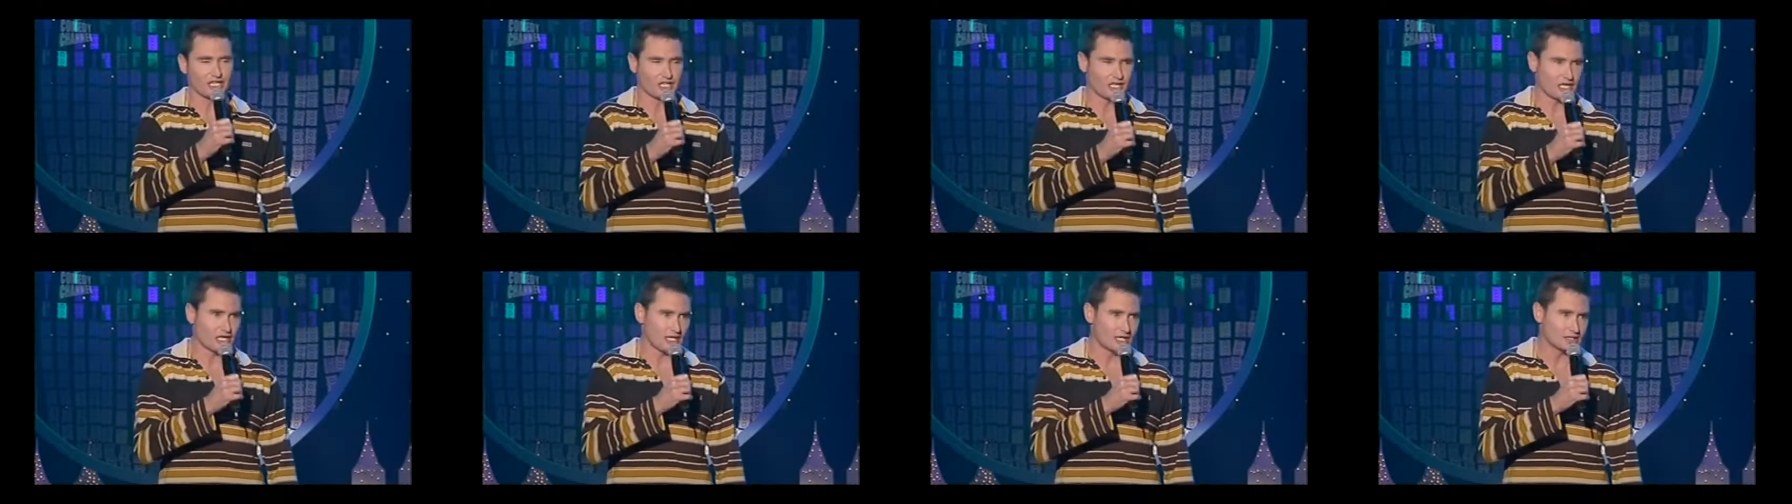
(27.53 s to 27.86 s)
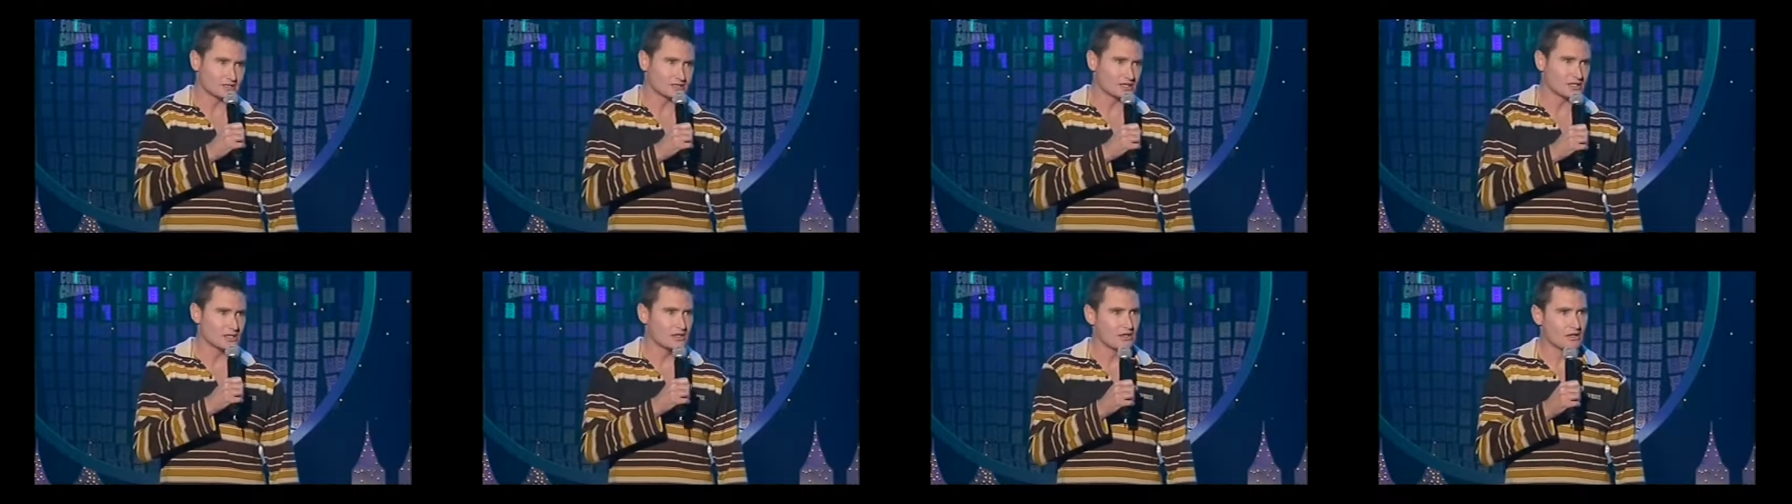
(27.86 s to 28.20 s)

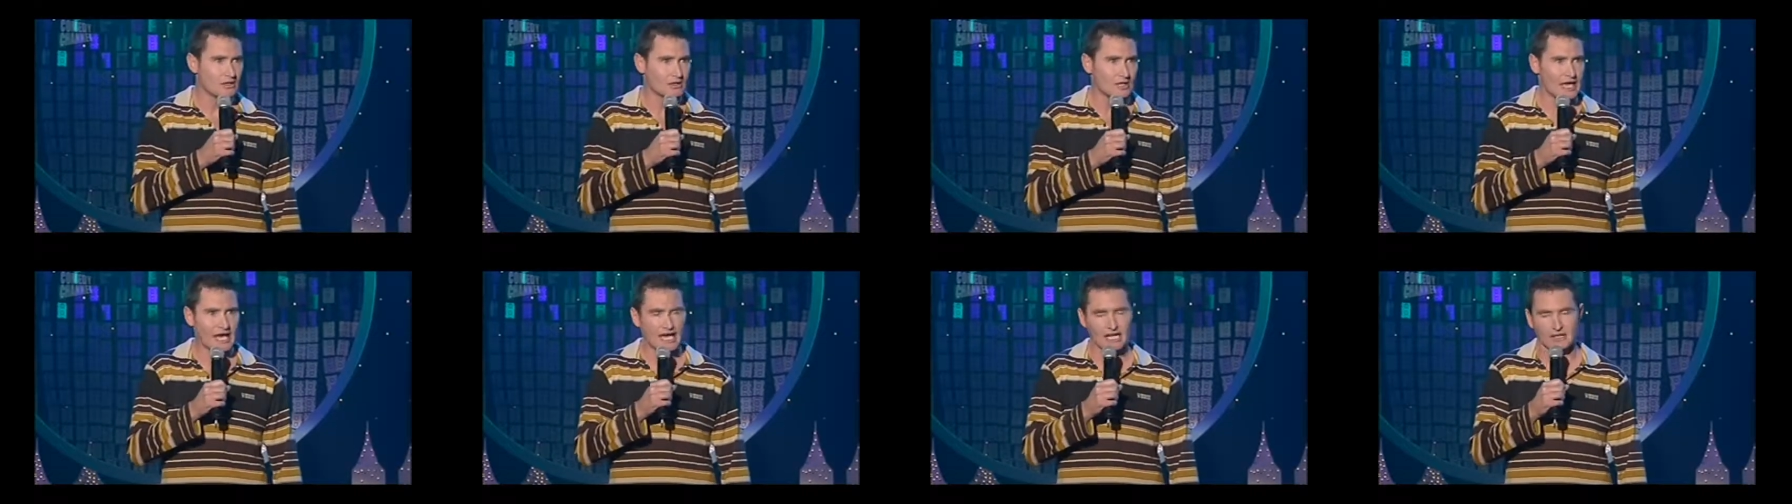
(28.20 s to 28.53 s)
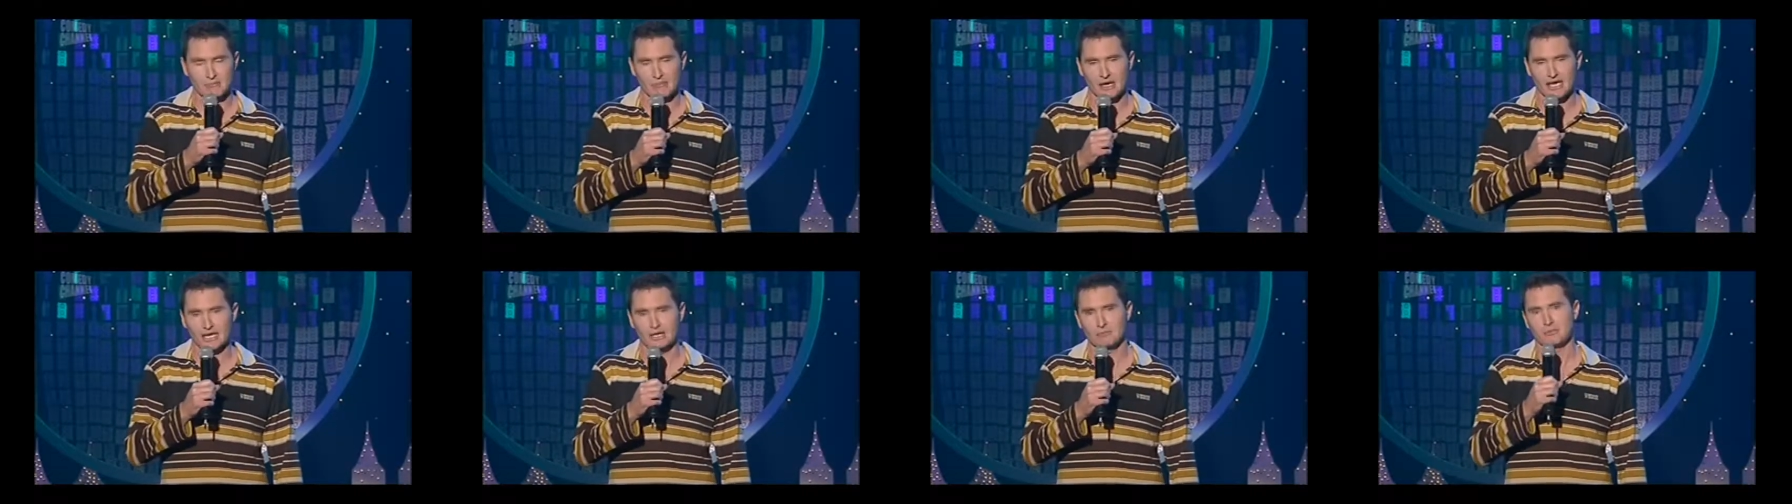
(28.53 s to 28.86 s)
years and I
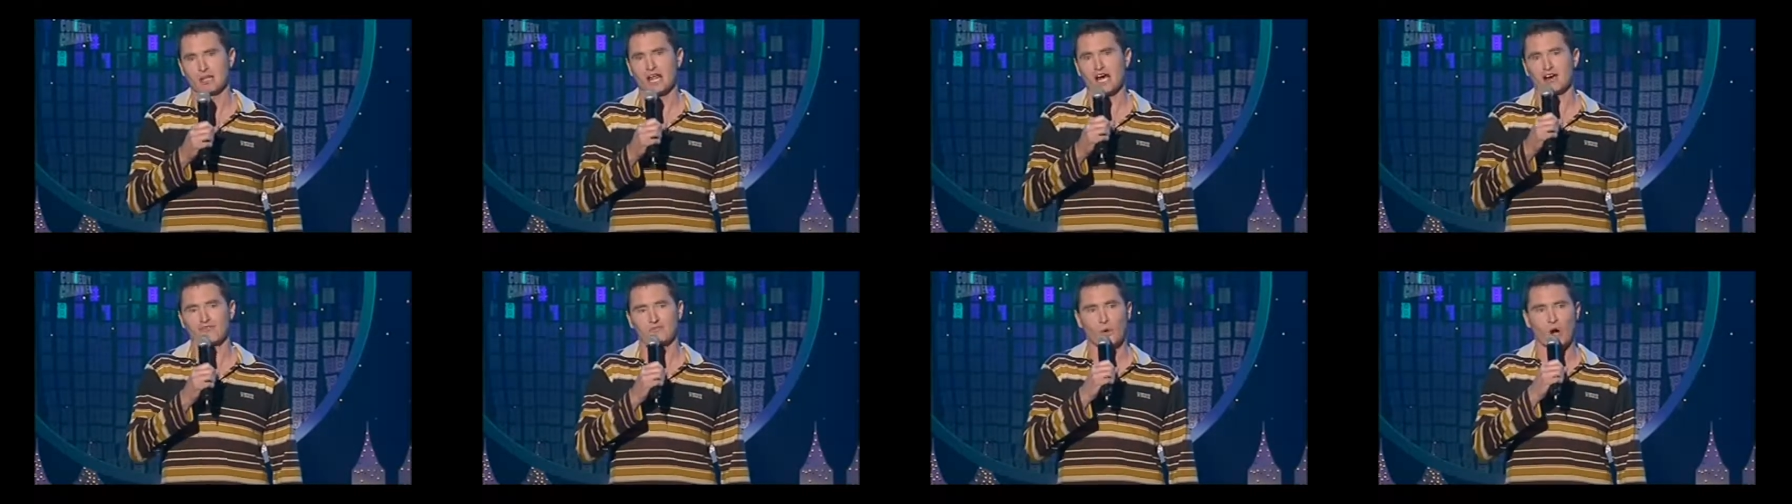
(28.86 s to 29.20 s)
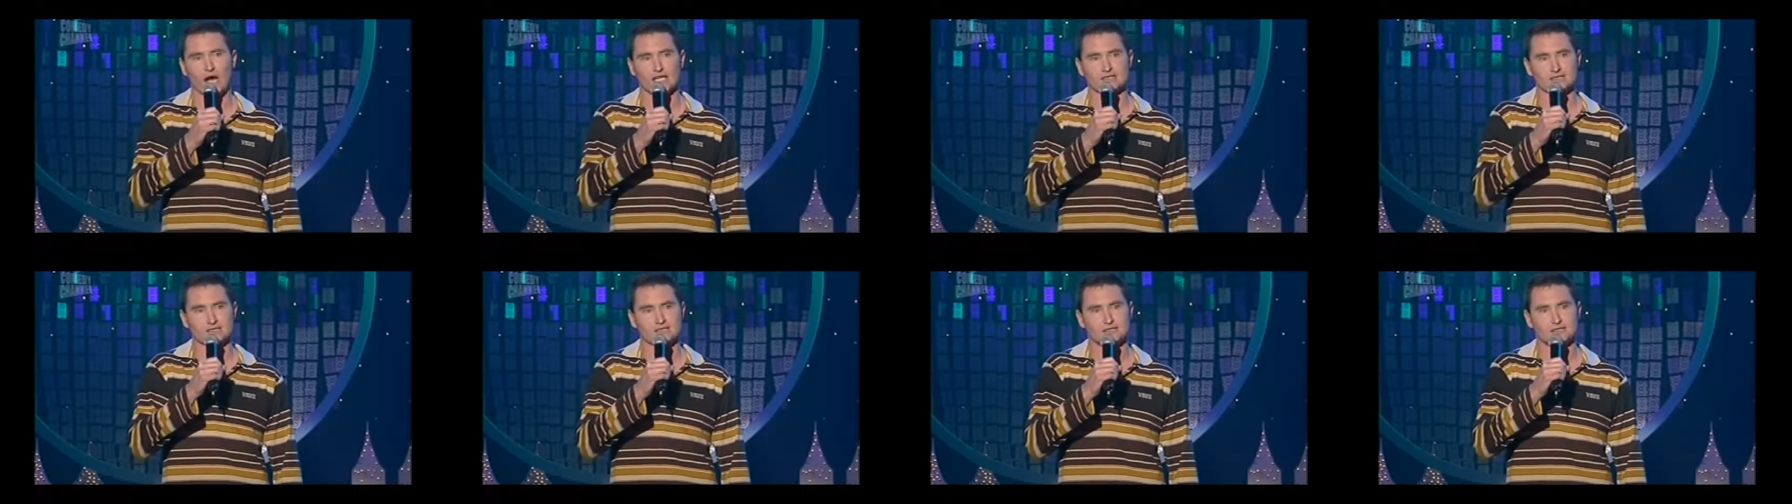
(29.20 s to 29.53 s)
hadn't made them laugh
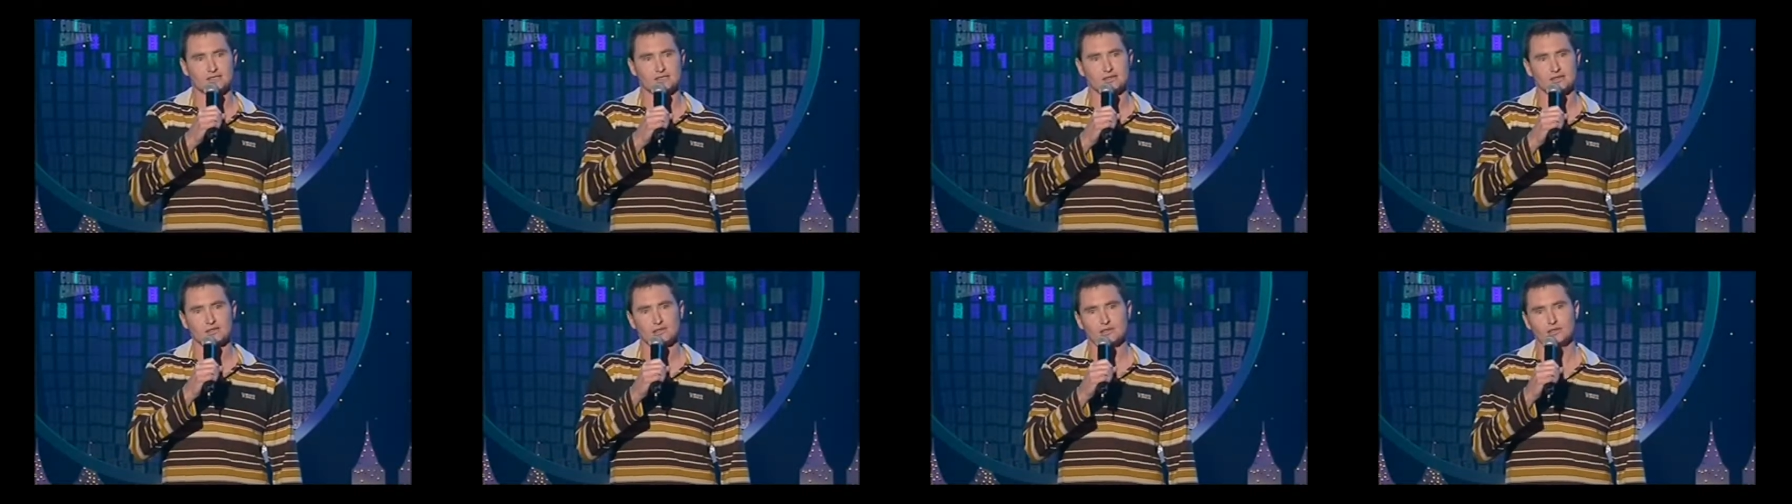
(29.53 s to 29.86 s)
once